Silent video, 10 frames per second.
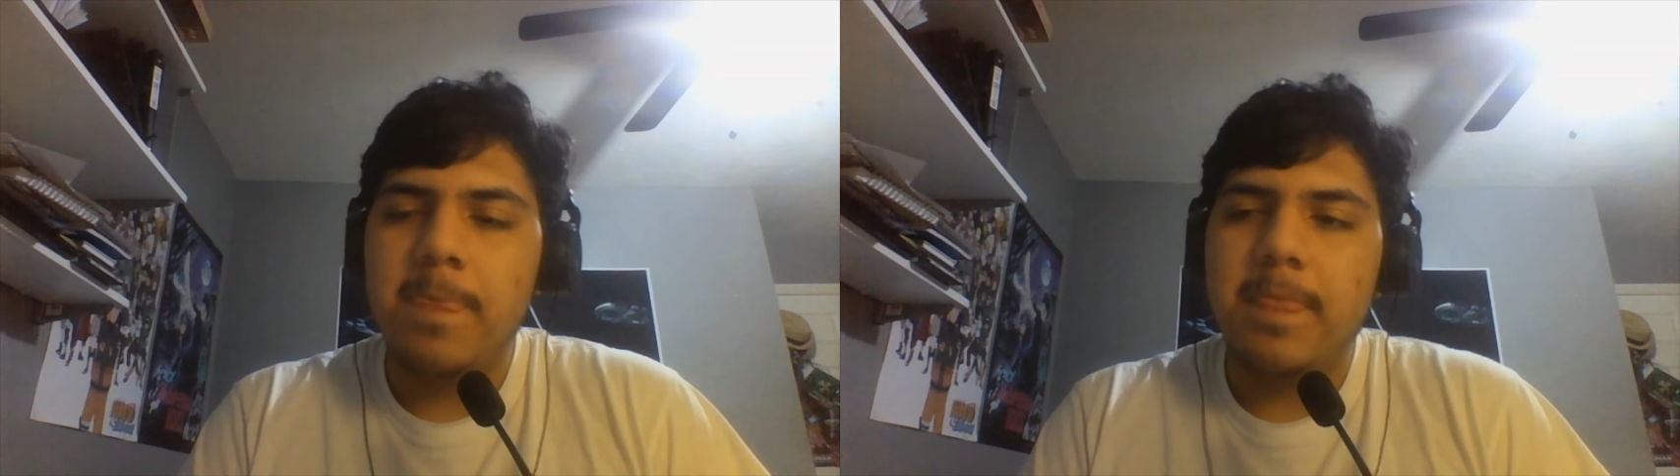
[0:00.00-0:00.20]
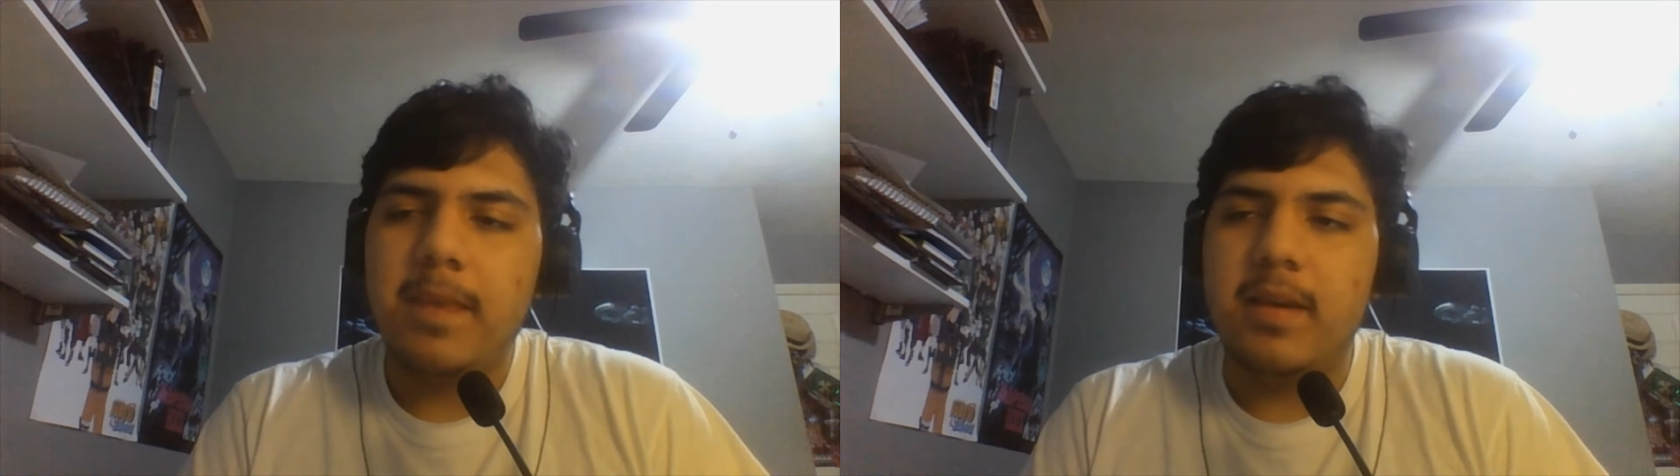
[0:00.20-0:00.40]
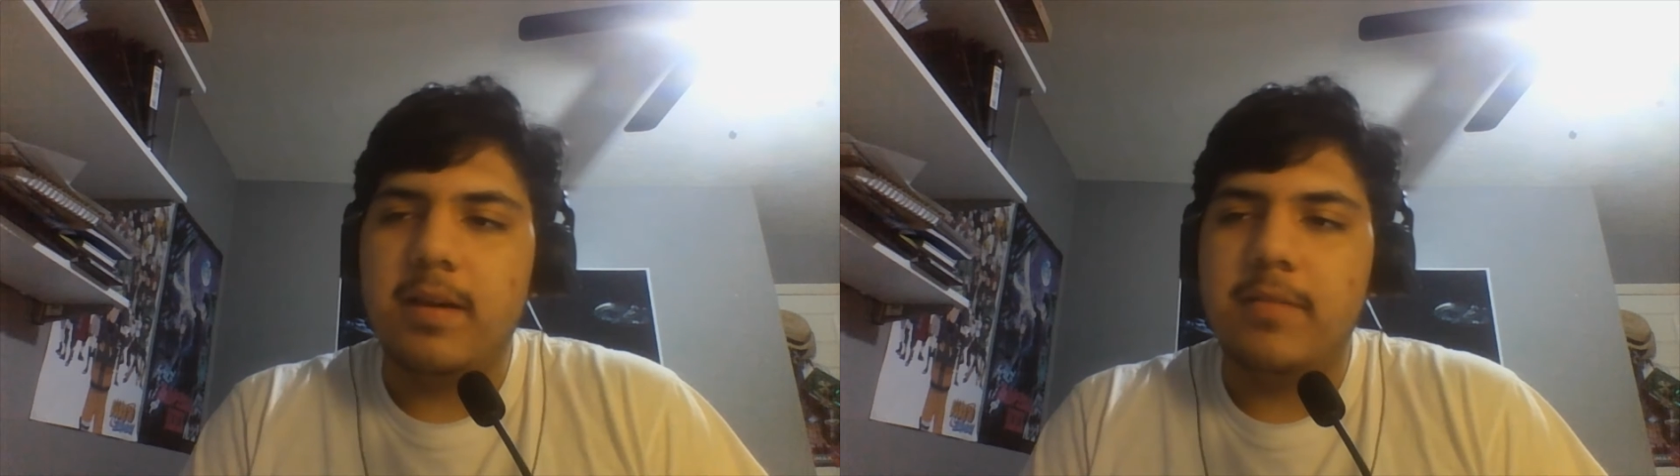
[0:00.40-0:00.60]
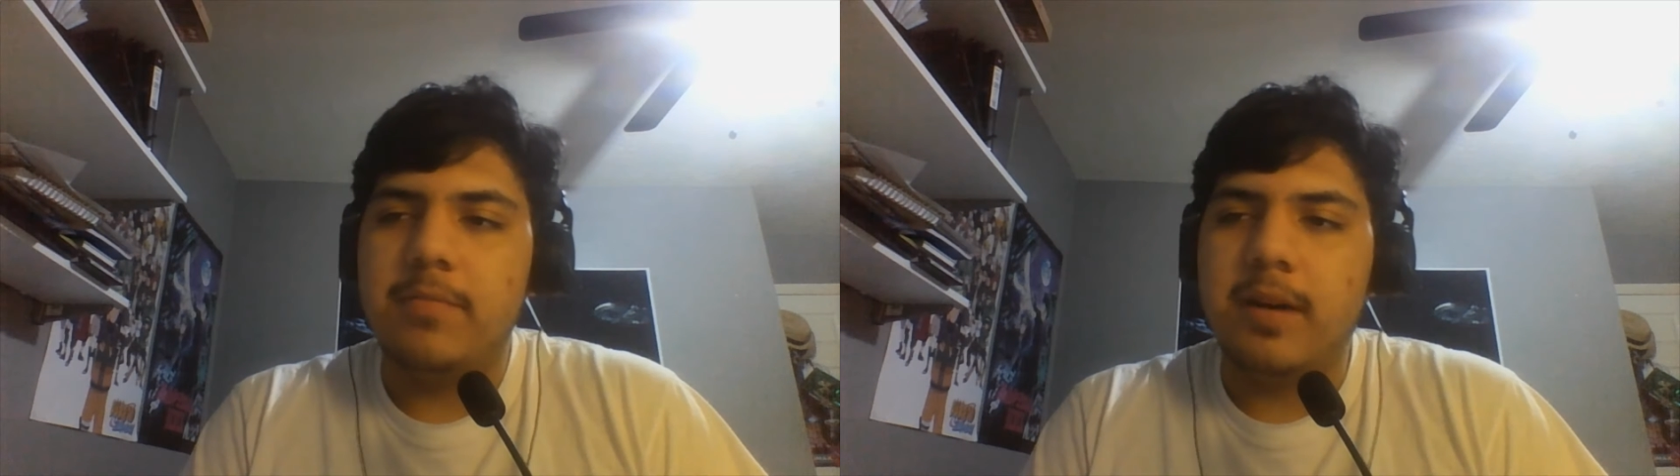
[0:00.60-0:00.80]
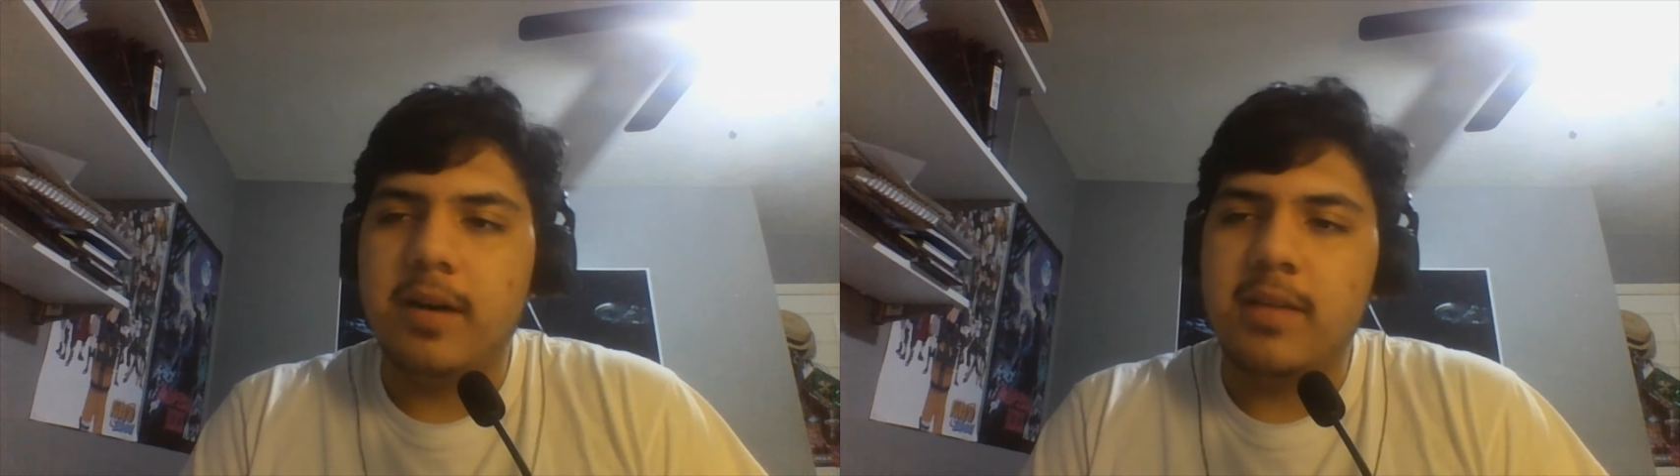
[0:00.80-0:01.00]
yeah,
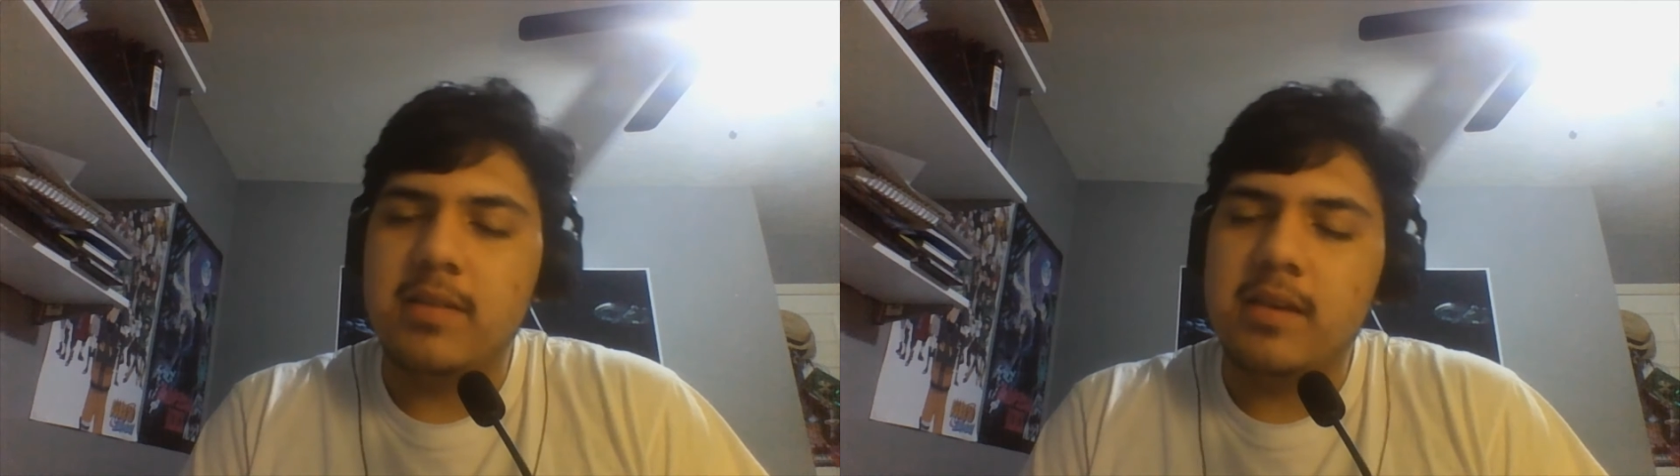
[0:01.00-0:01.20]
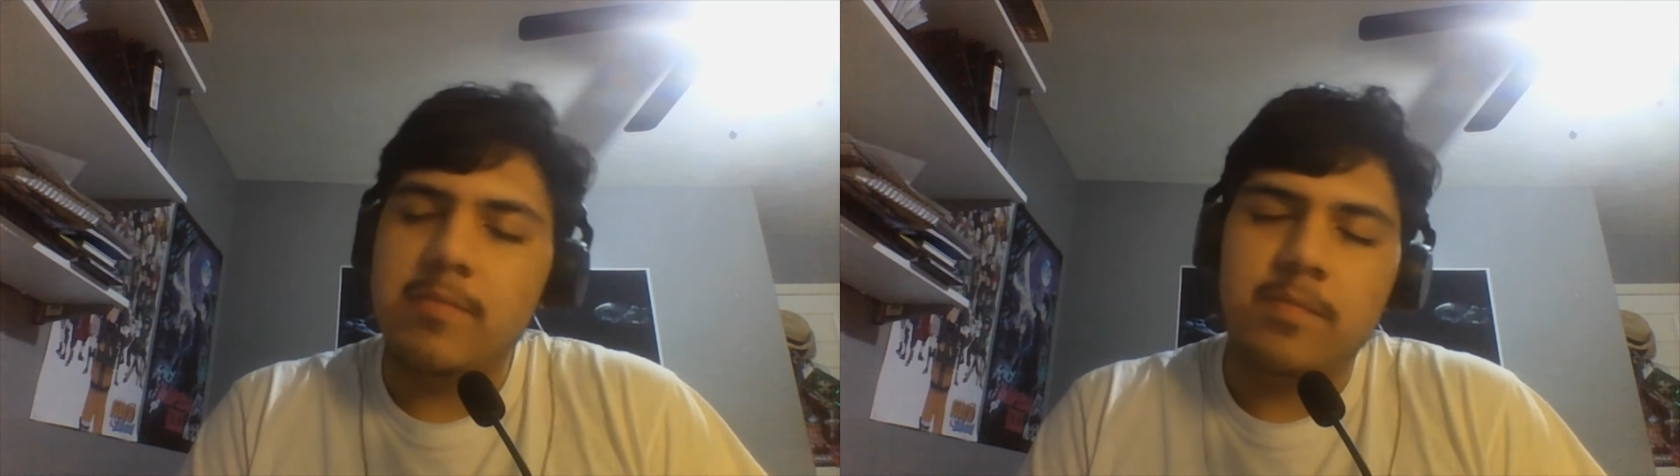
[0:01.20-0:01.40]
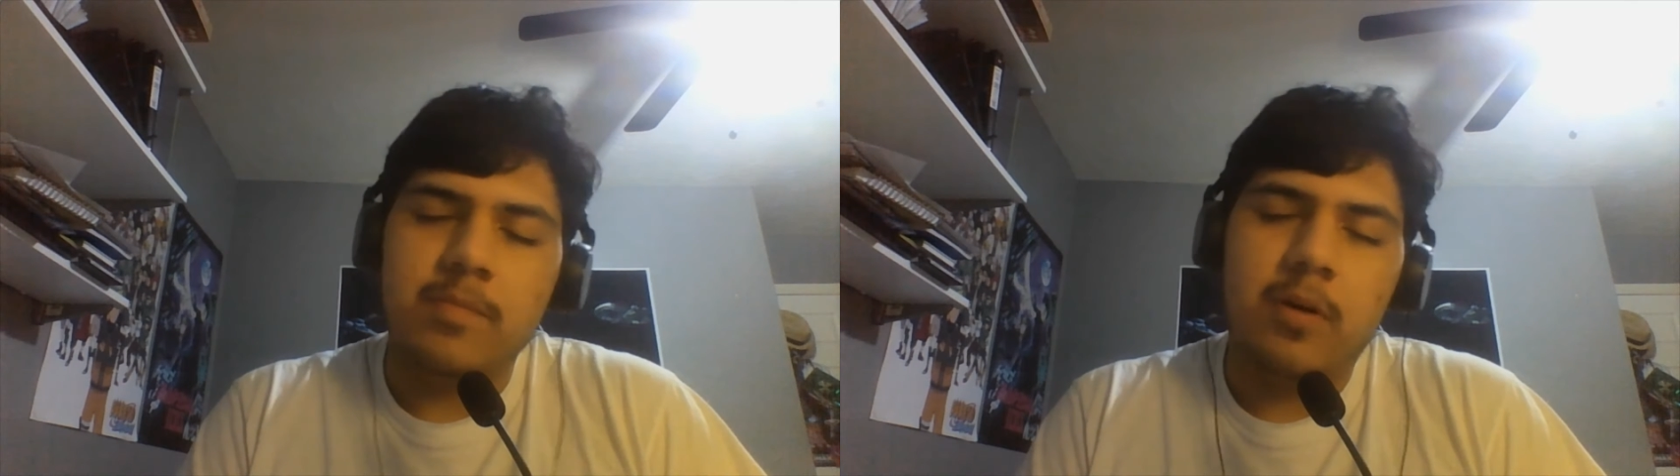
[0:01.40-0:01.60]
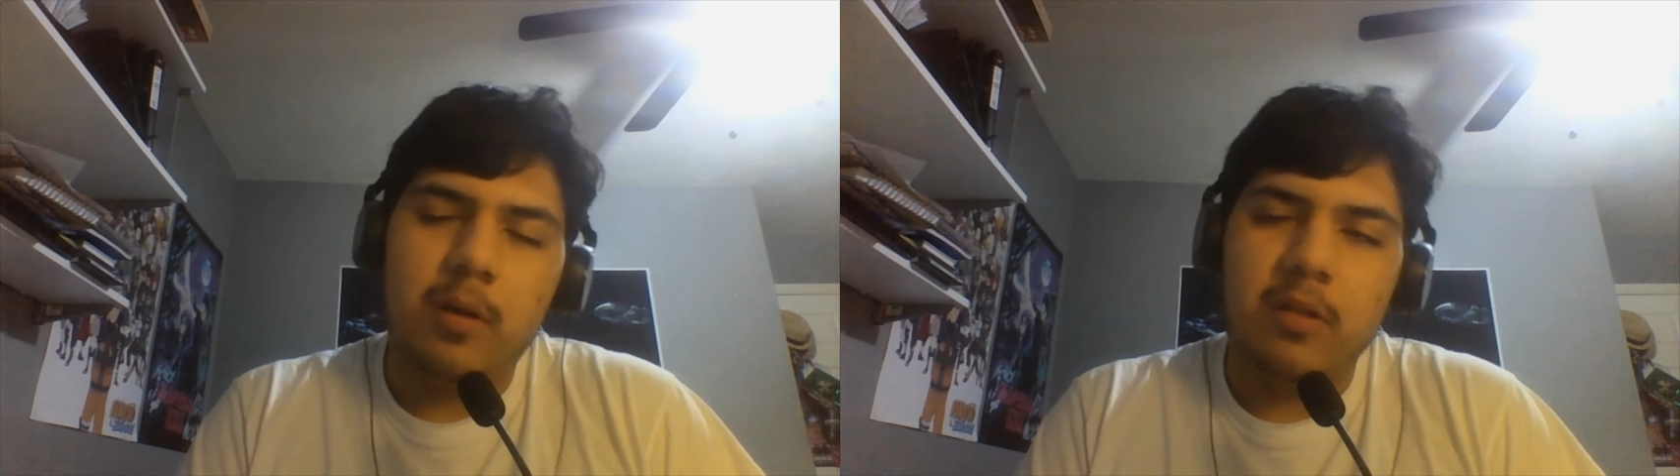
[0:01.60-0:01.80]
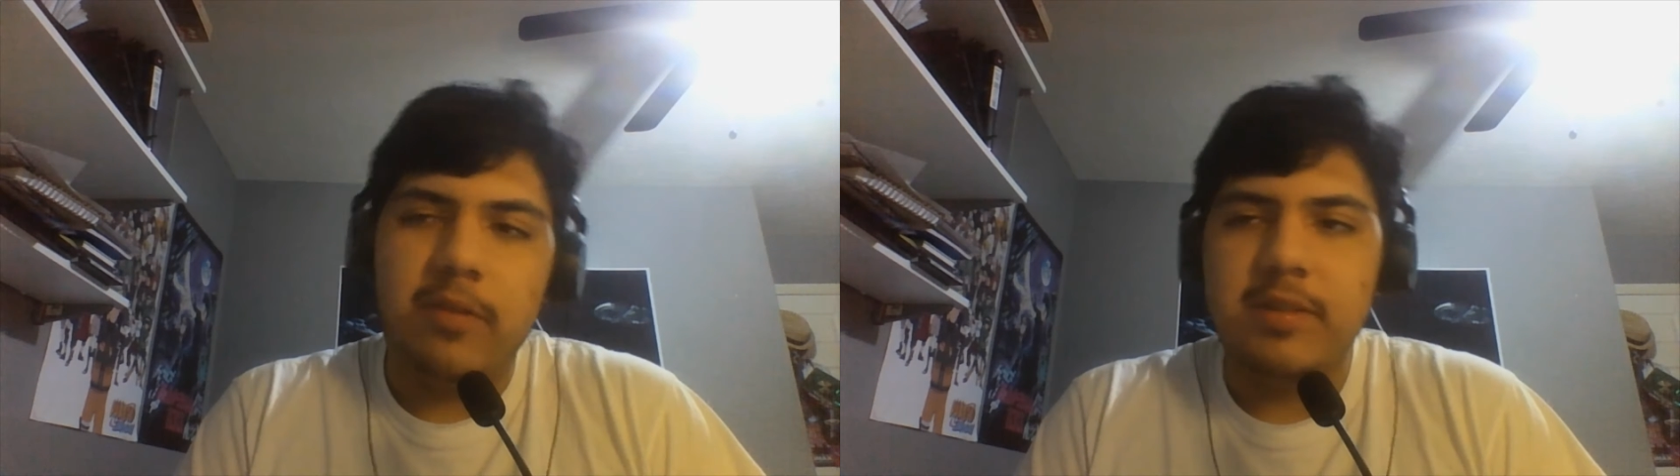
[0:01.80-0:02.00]
my team
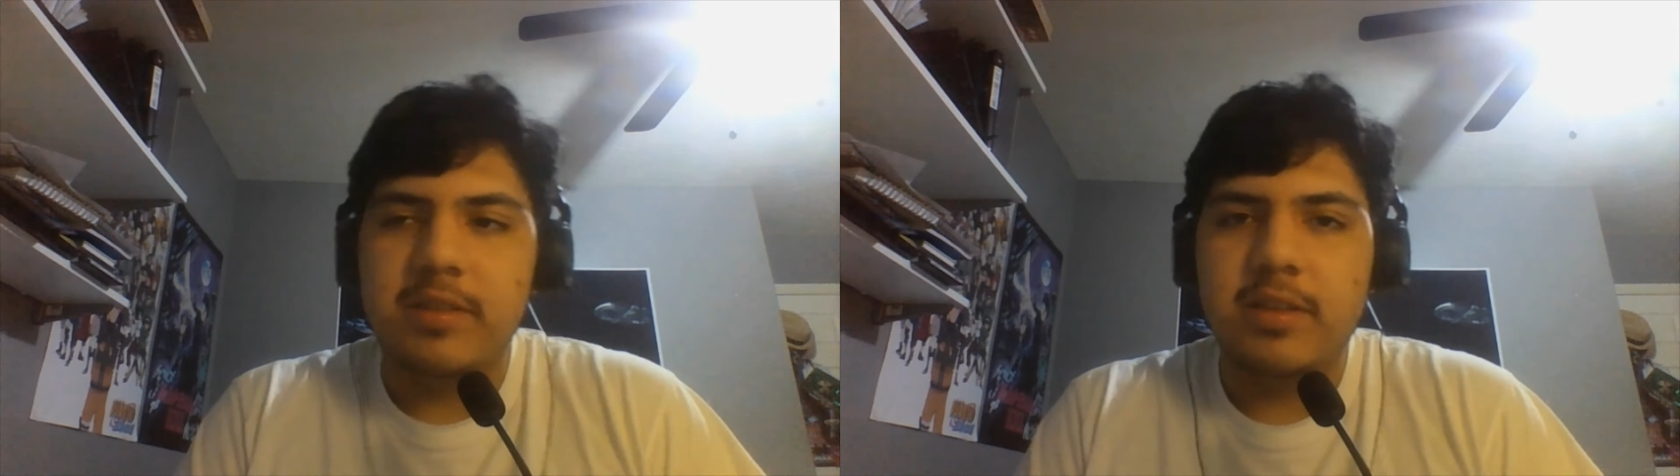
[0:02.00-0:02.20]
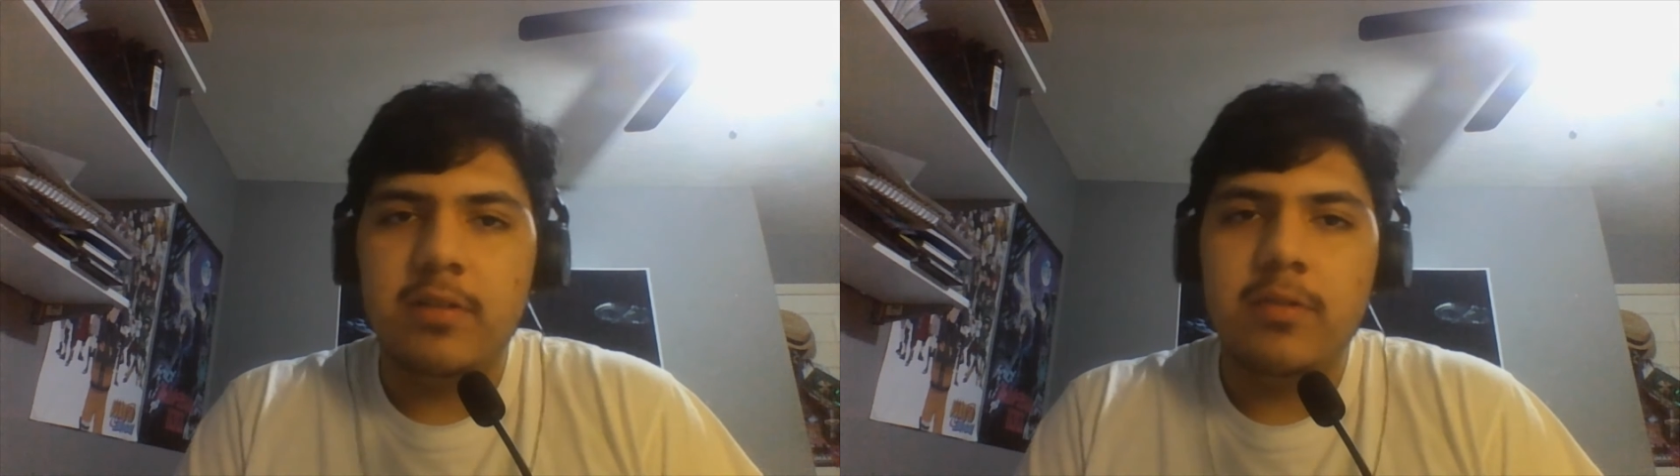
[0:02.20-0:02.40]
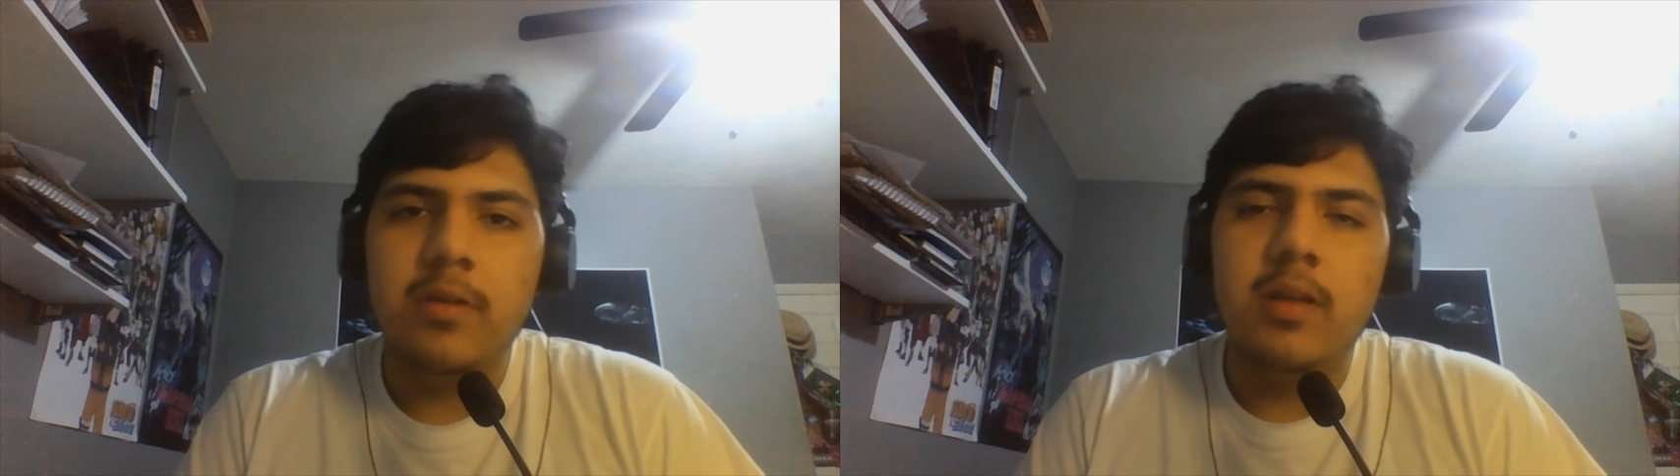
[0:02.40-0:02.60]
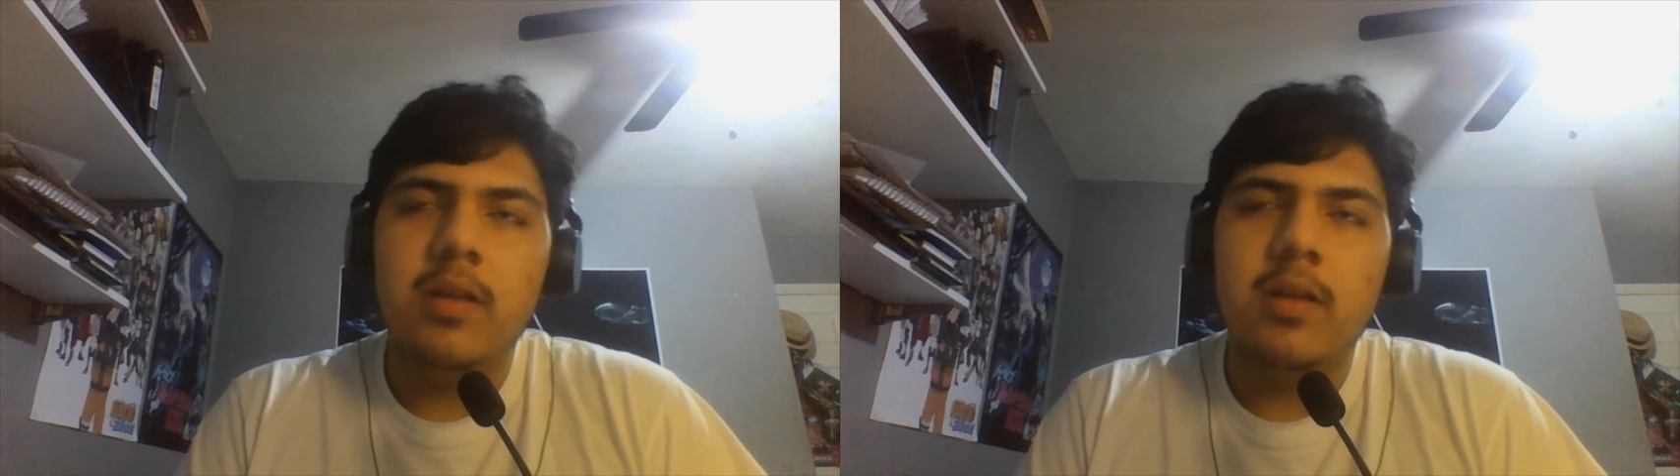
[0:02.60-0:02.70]
qualified to go,